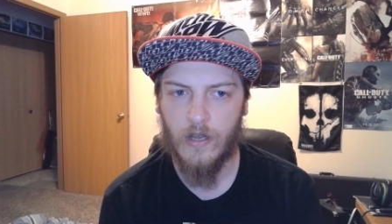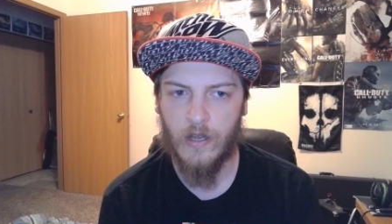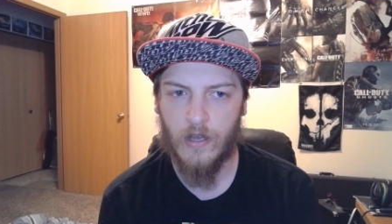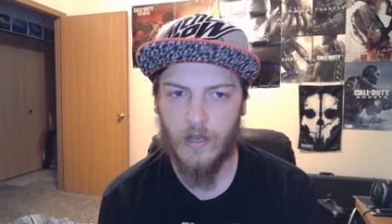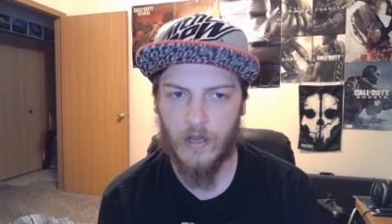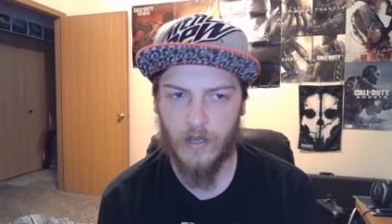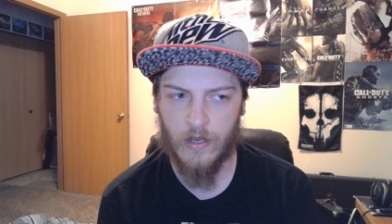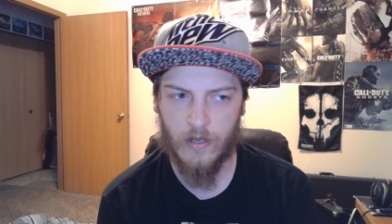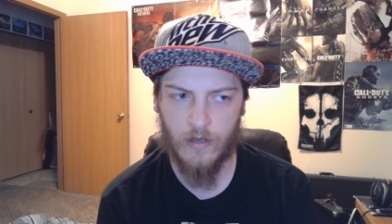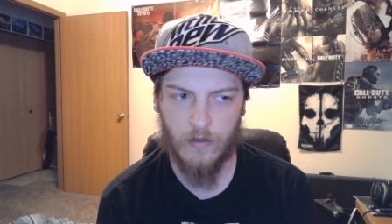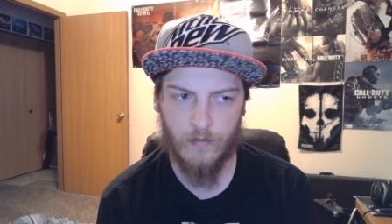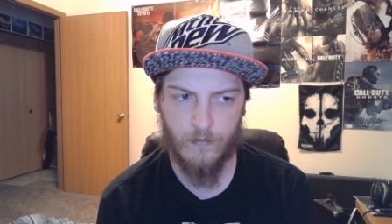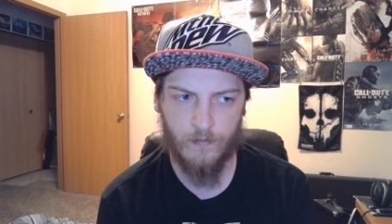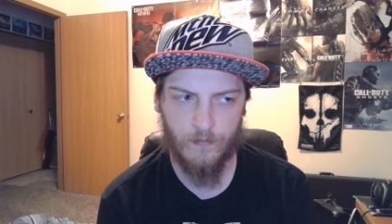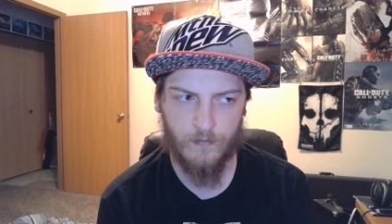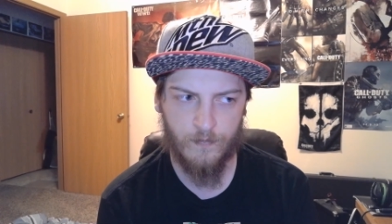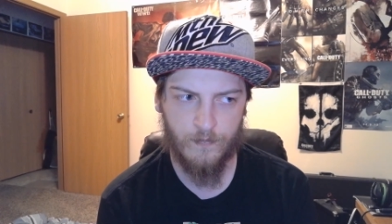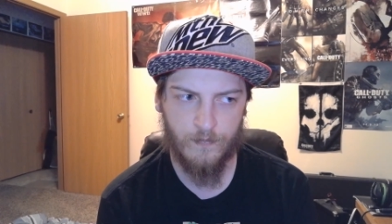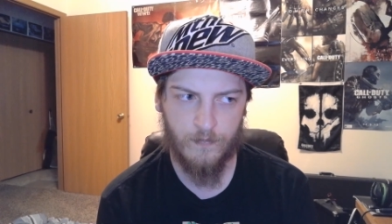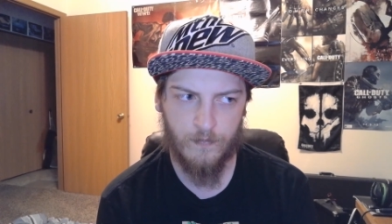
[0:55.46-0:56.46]
I
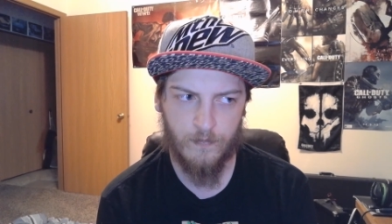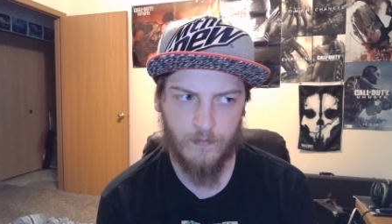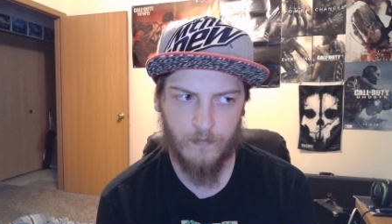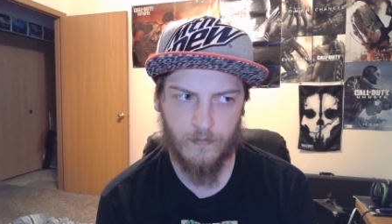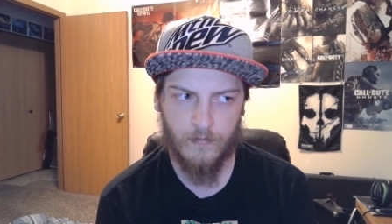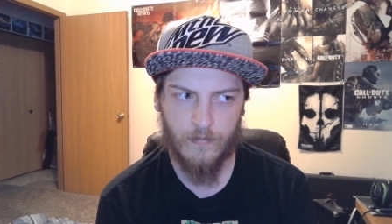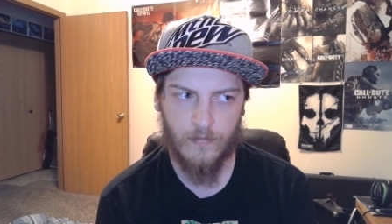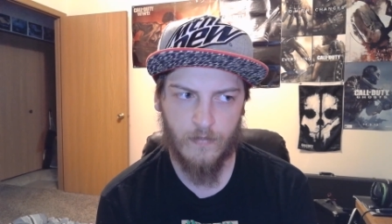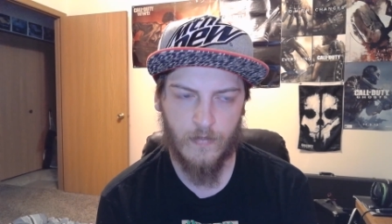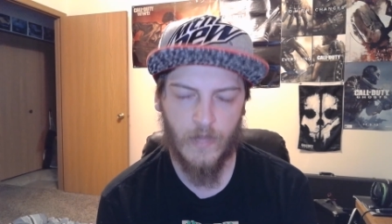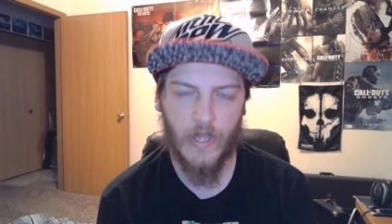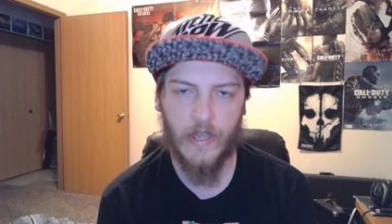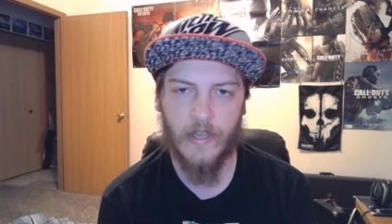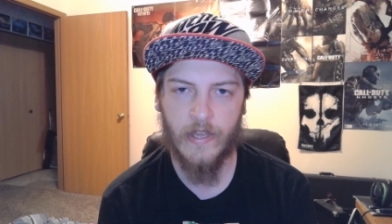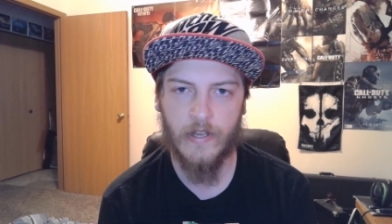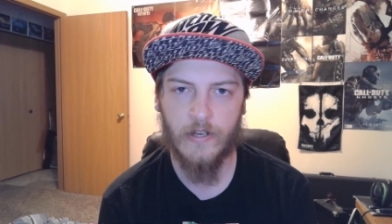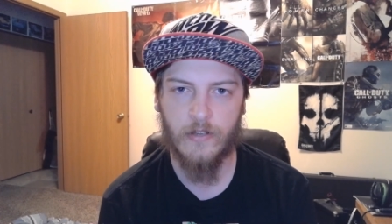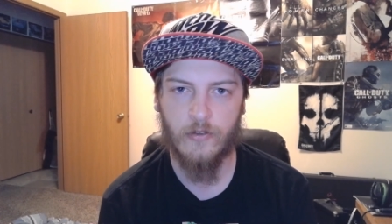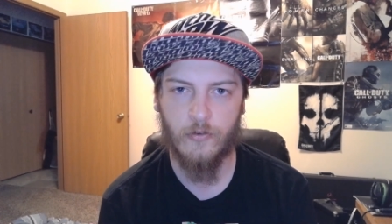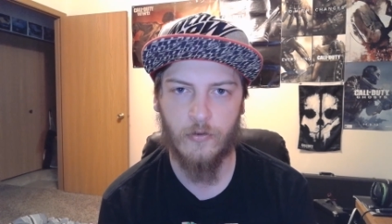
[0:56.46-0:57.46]

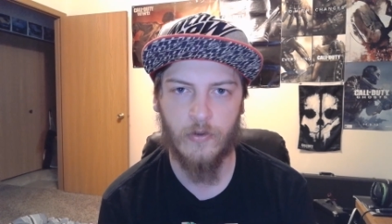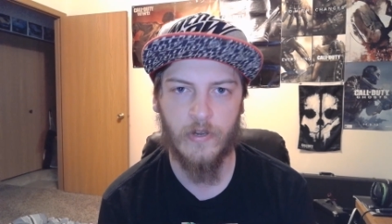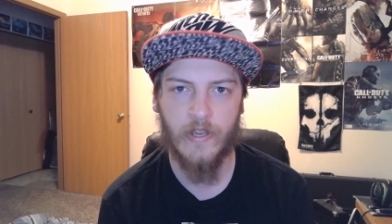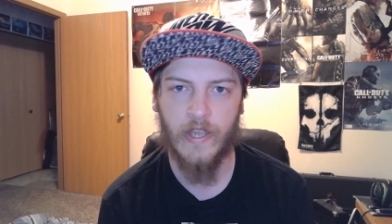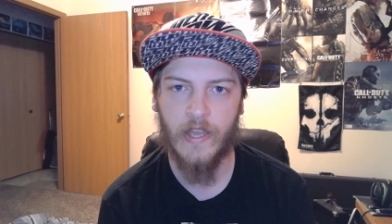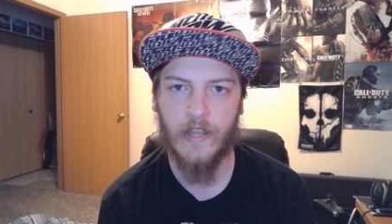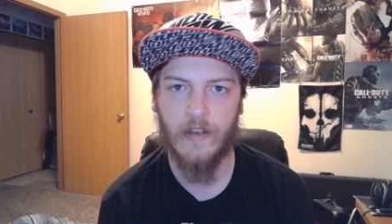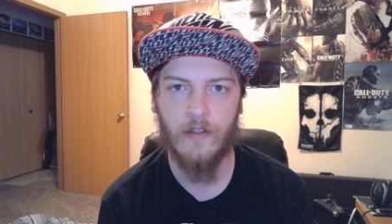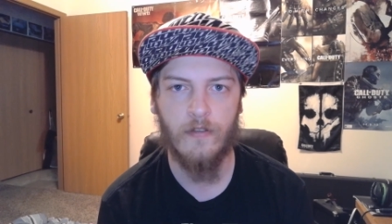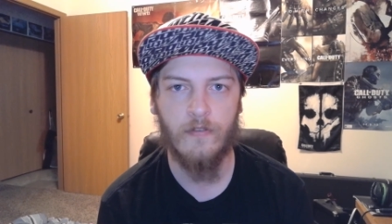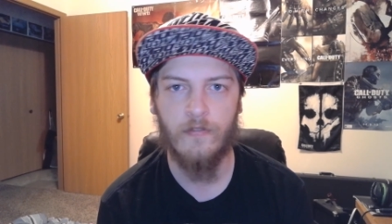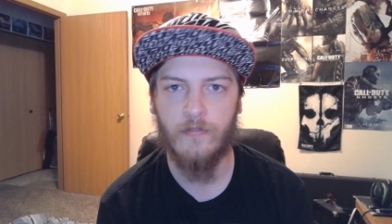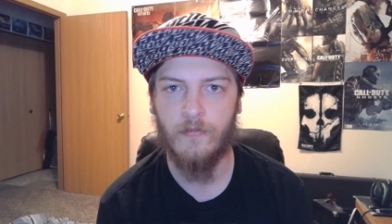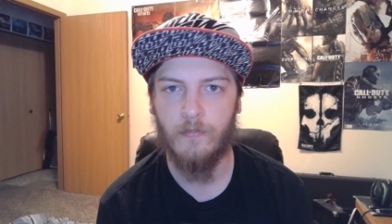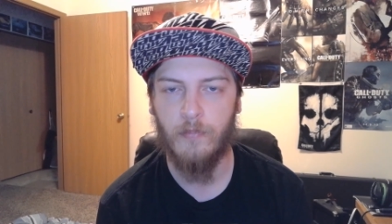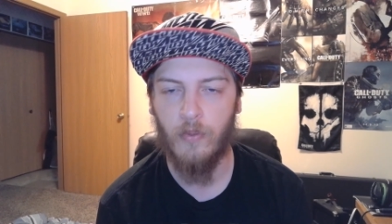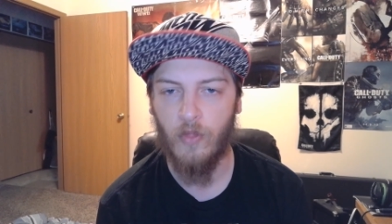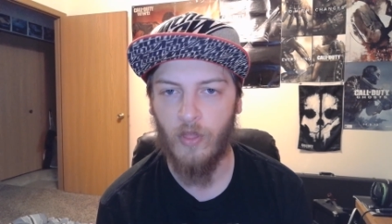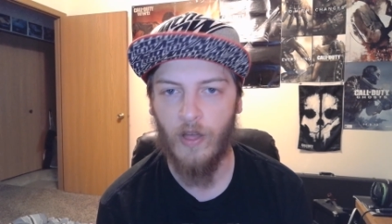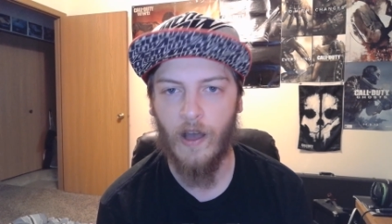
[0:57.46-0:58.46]
hit a creative
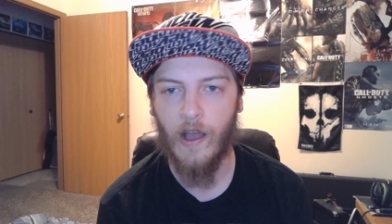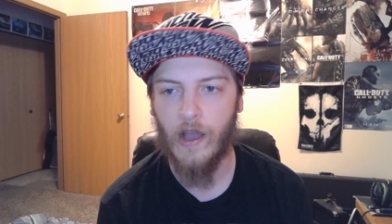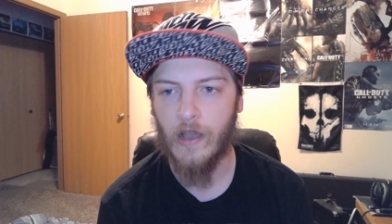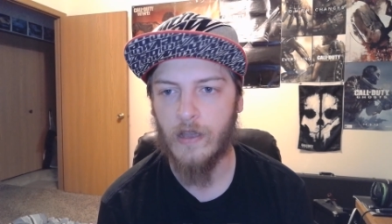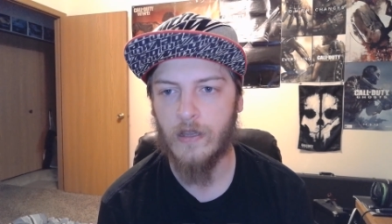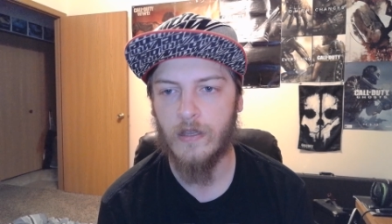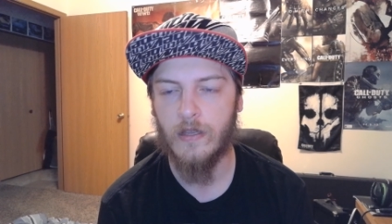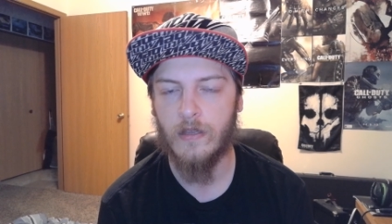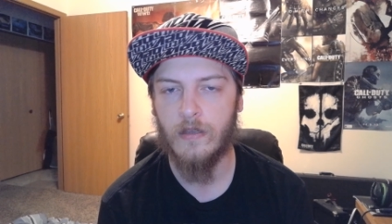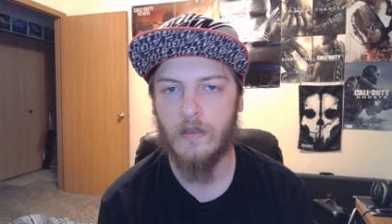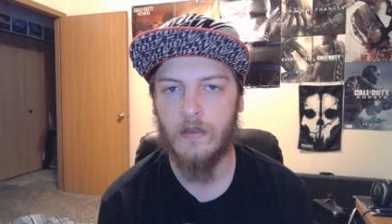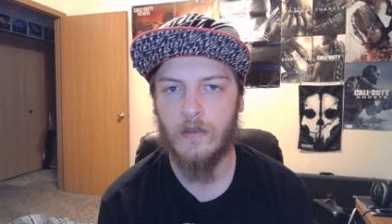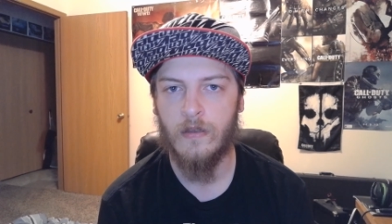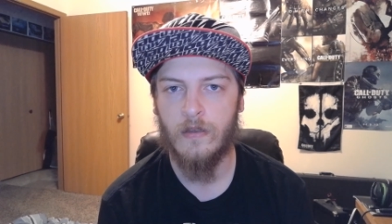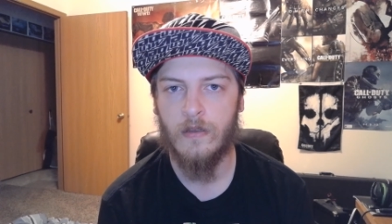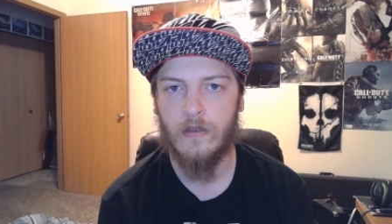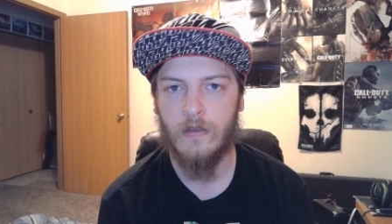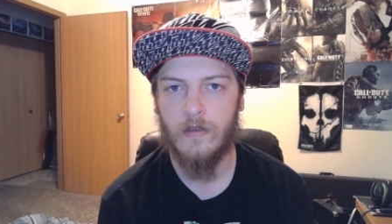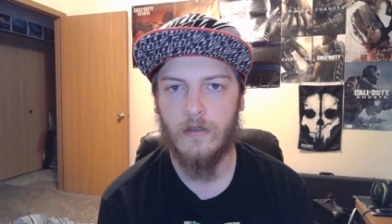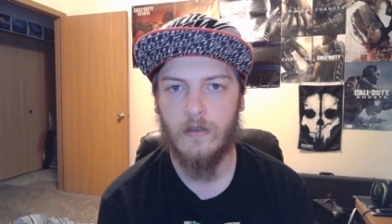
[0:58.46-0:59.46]
block
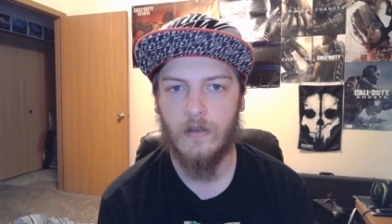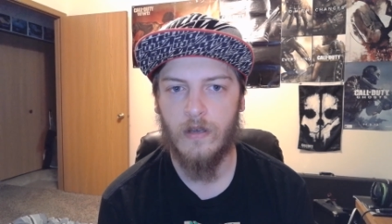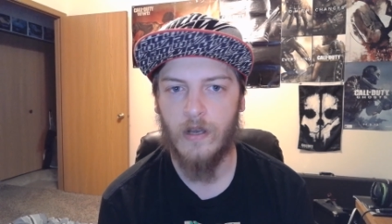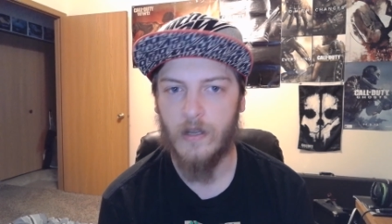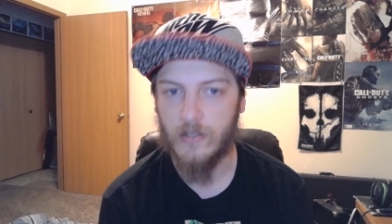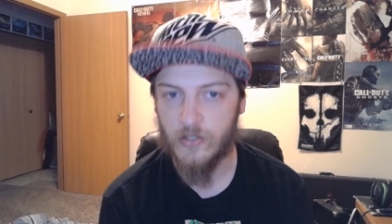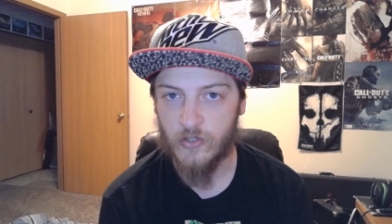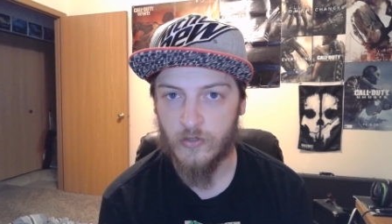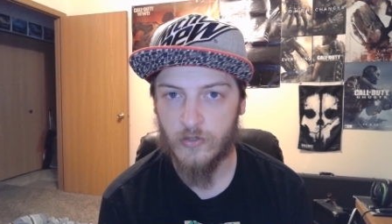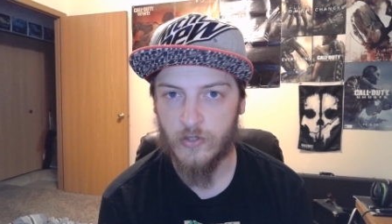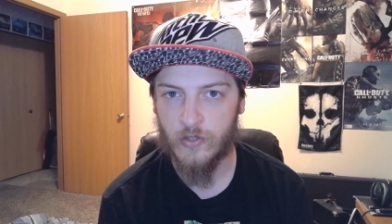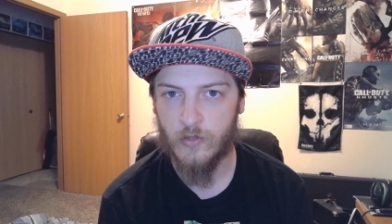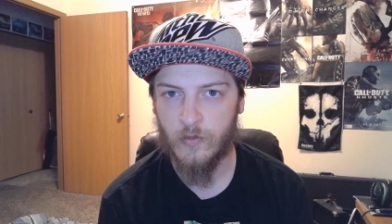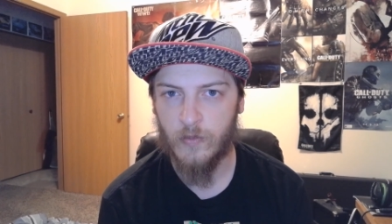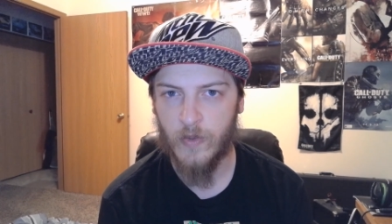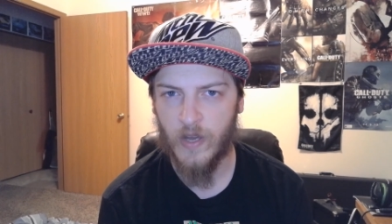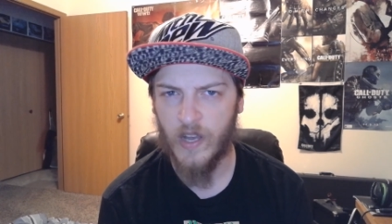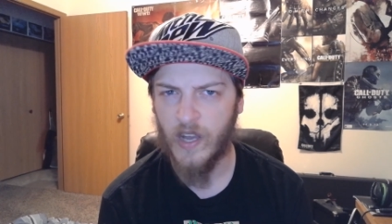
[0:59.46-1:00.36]
on YouTube.